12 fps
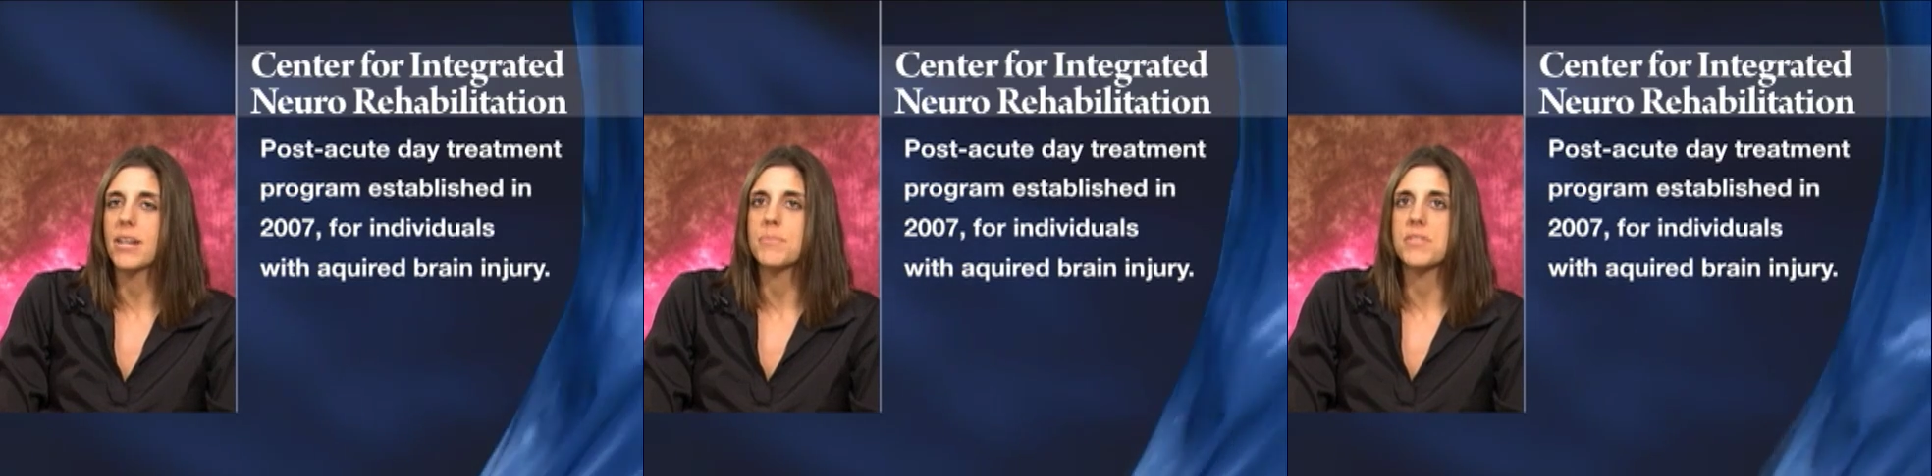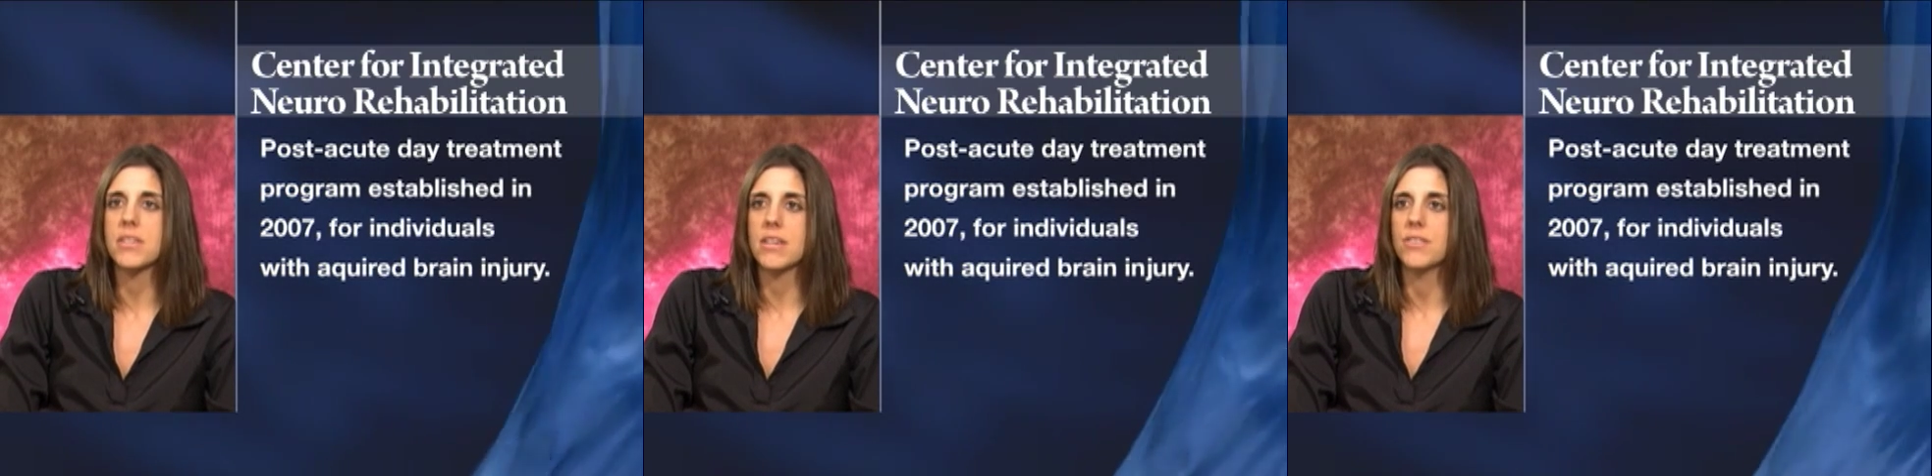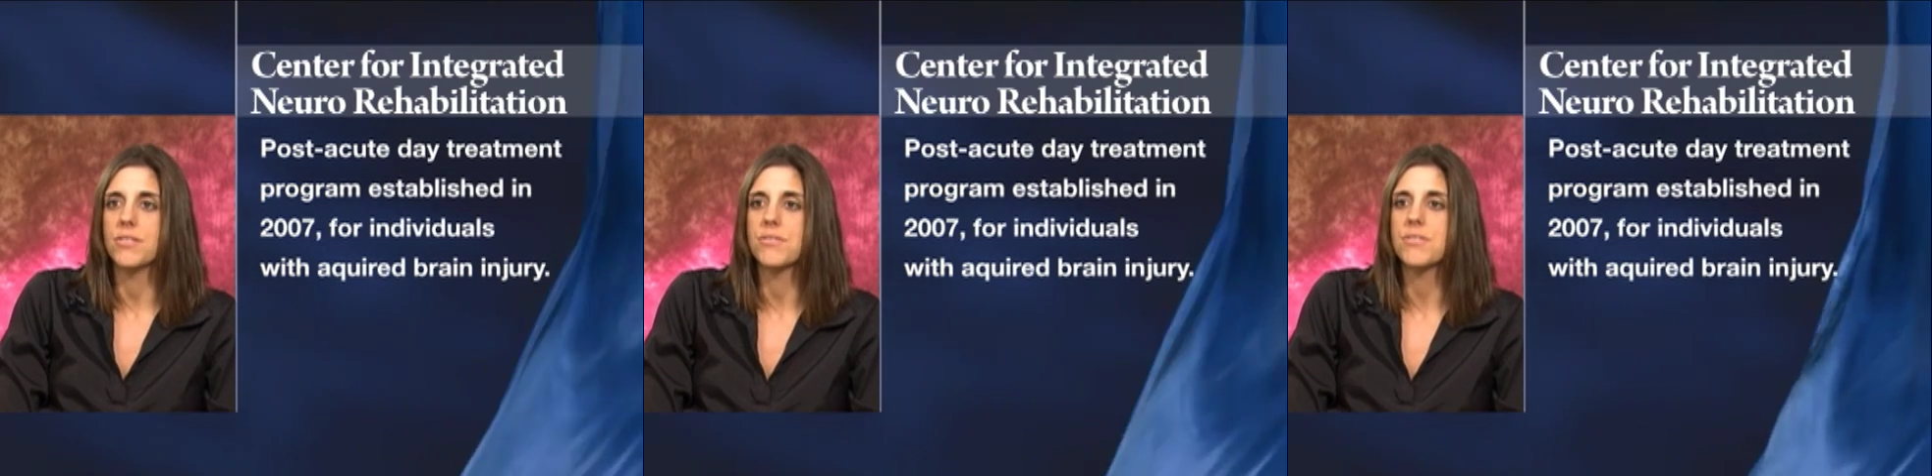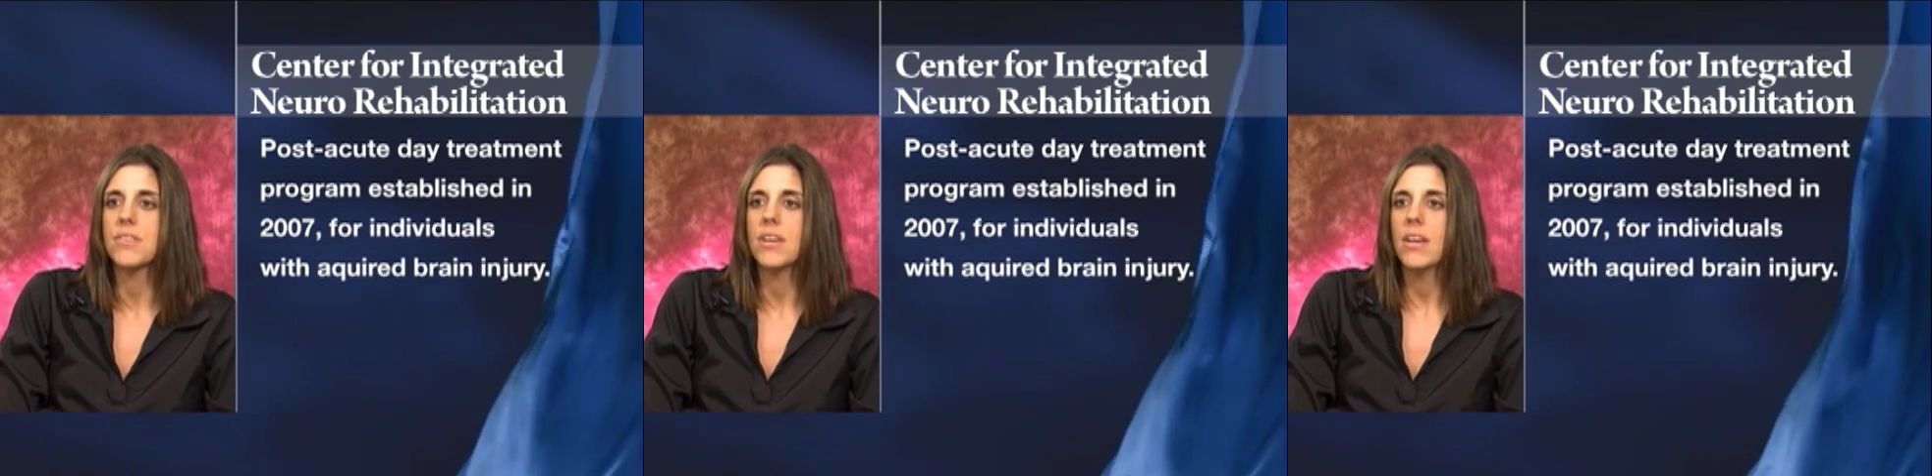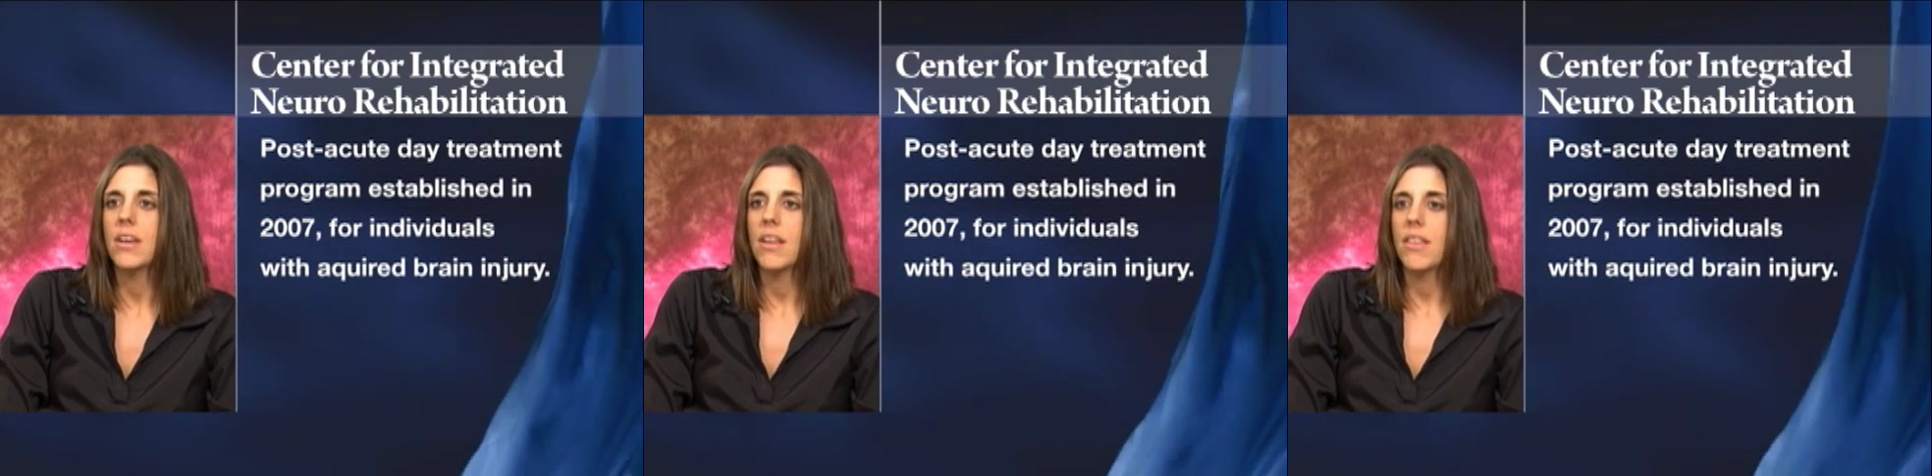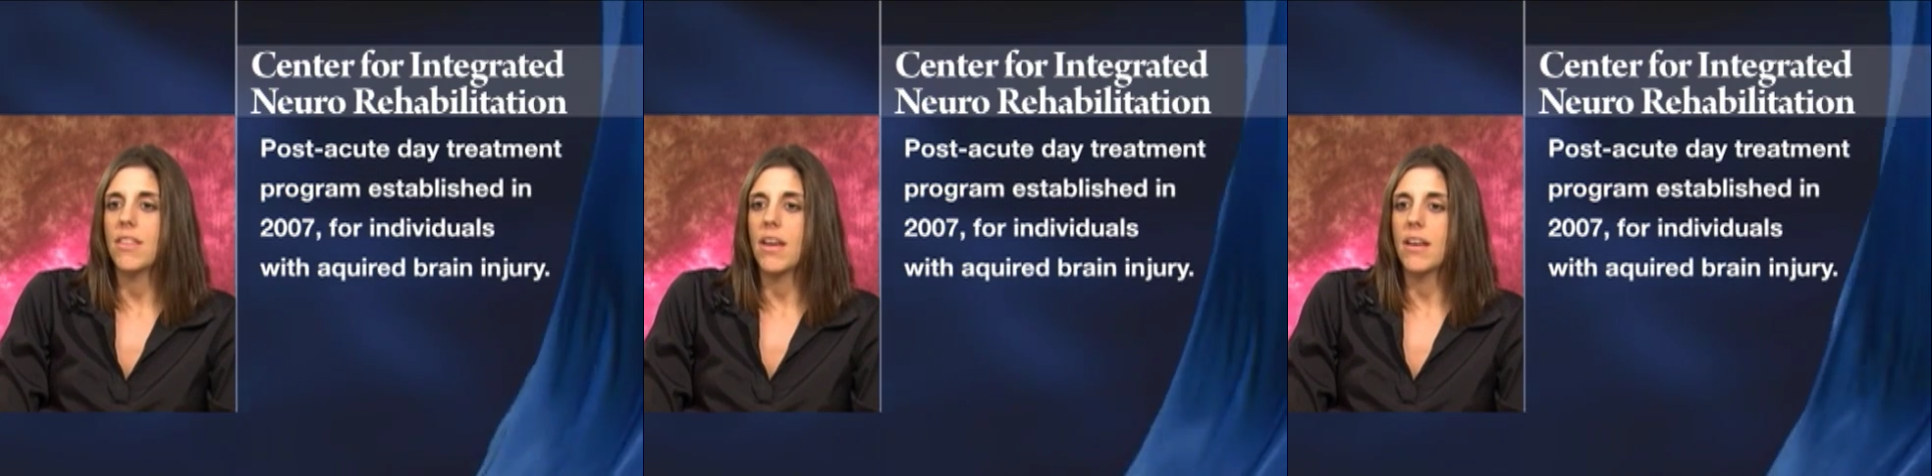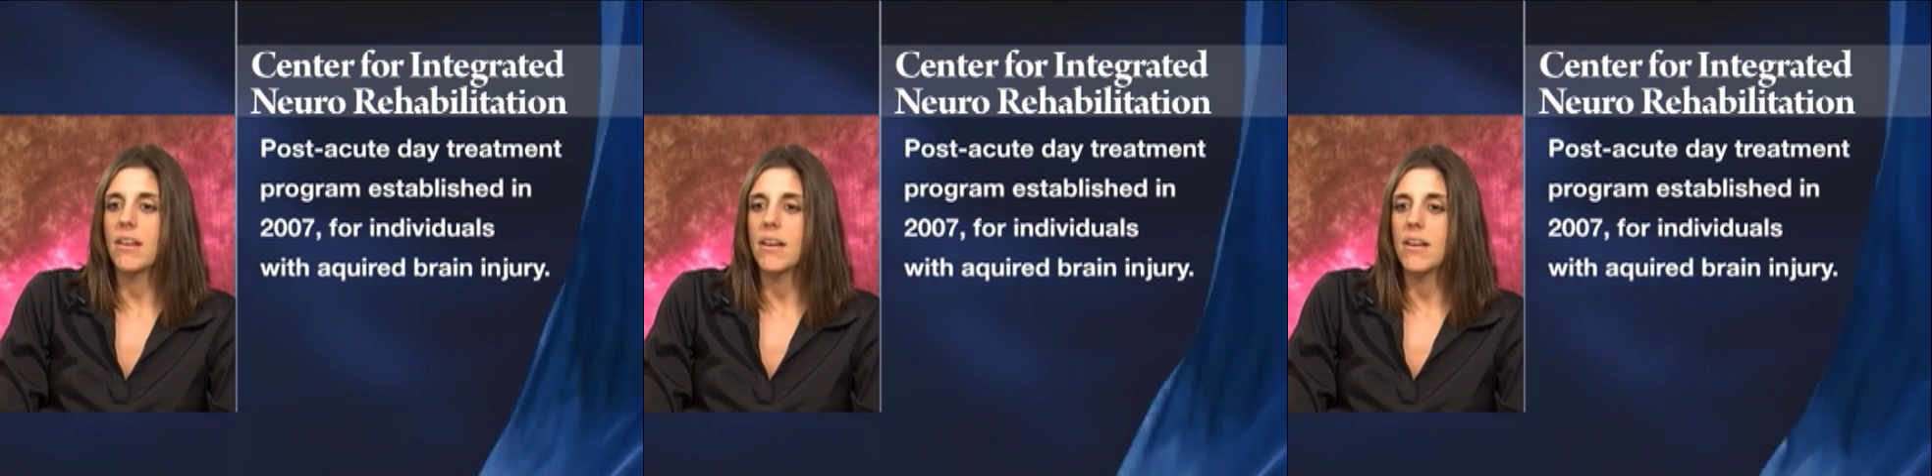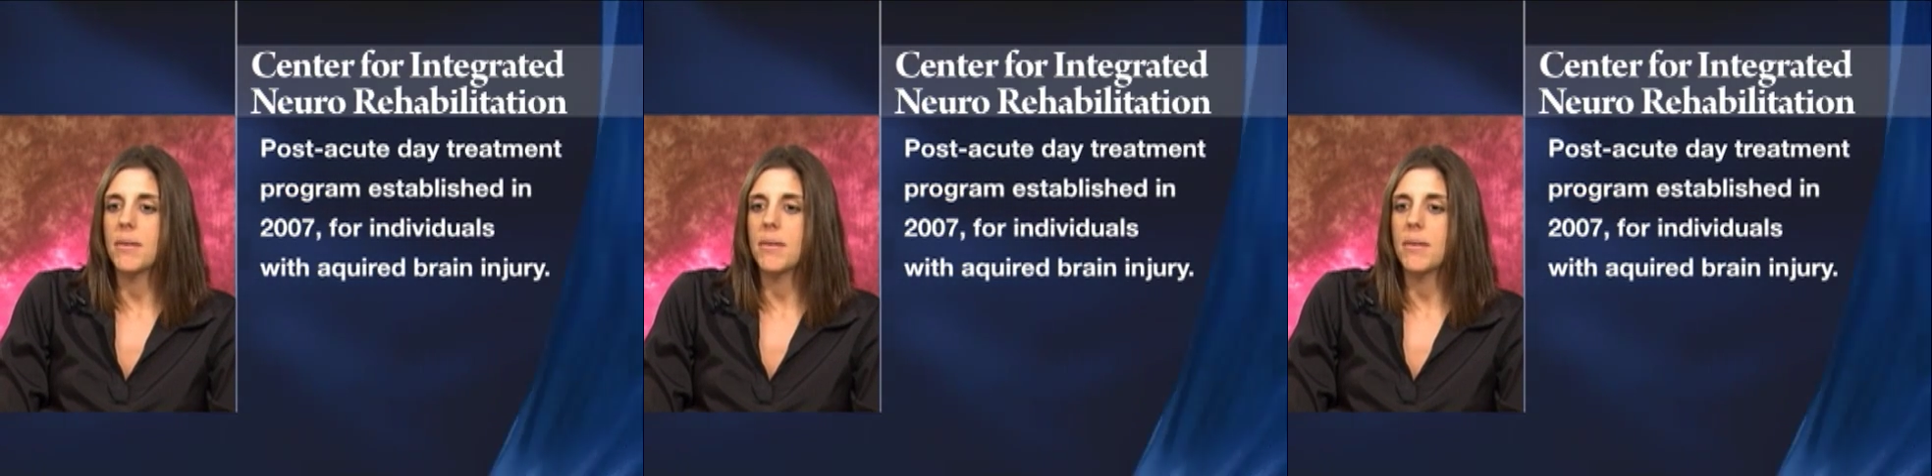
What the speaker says: up skills that